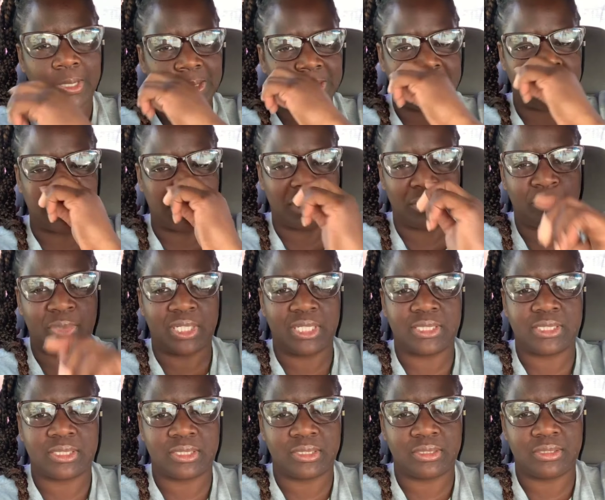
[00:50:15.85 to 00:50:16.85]
It's just a
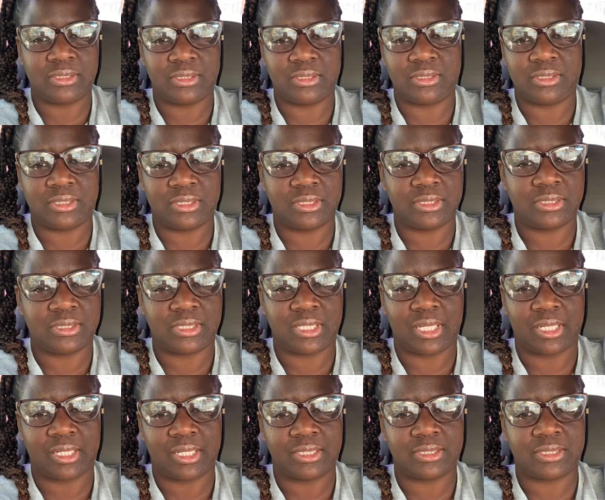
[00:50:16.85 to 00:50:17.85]
blessing to just,
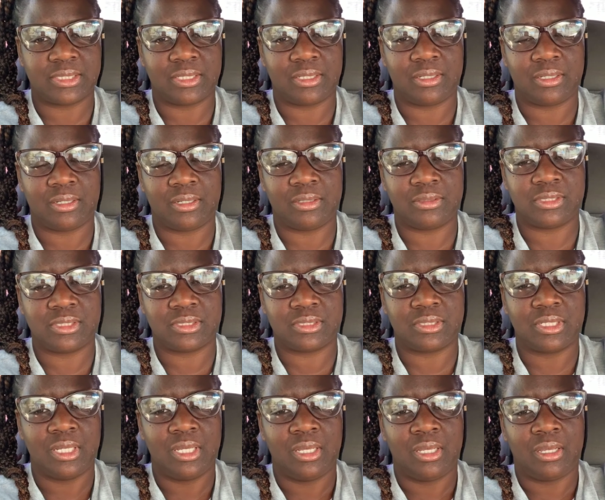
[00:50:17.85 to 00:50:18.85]
like I said,
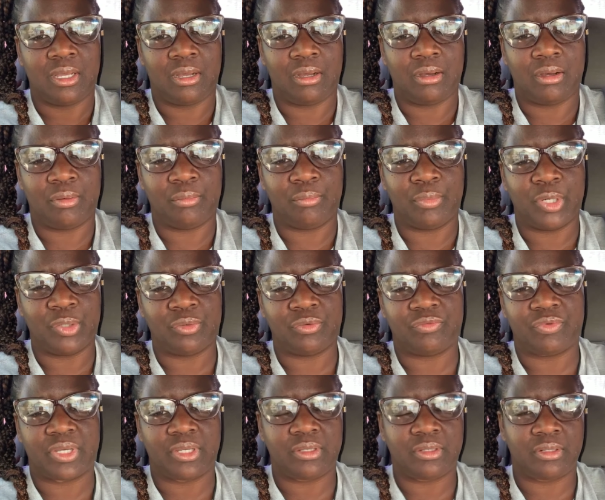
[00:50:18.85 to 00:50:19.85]
just
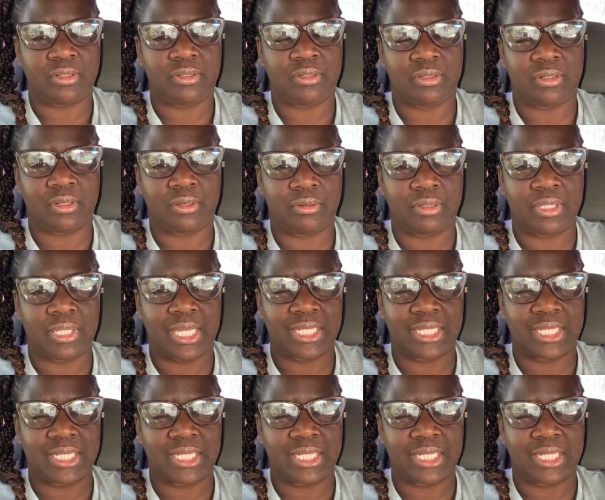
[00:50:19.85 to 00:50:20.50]
motivate, you know.